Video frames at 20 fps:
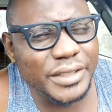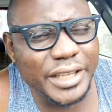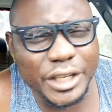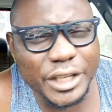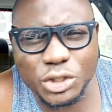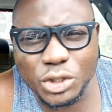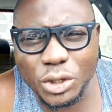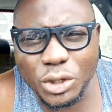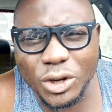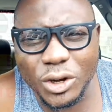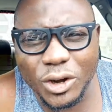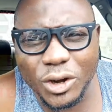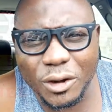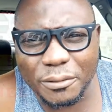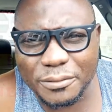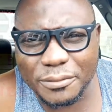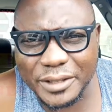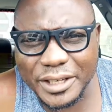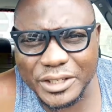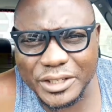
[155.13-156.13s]
nature
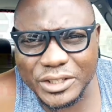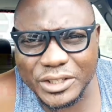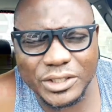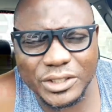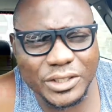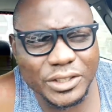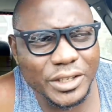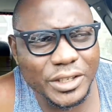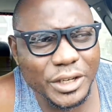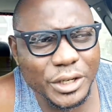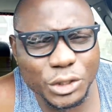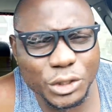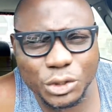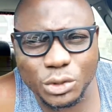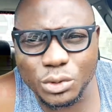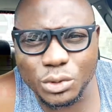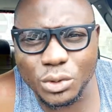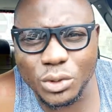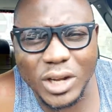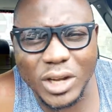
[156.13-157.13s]
of this
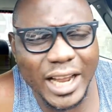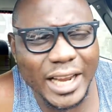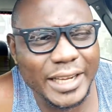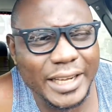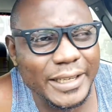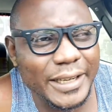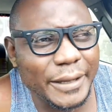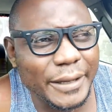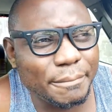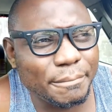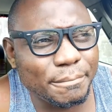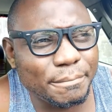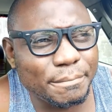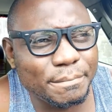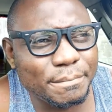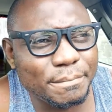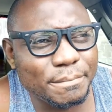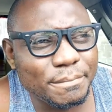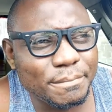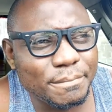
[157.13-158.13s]
issue and um,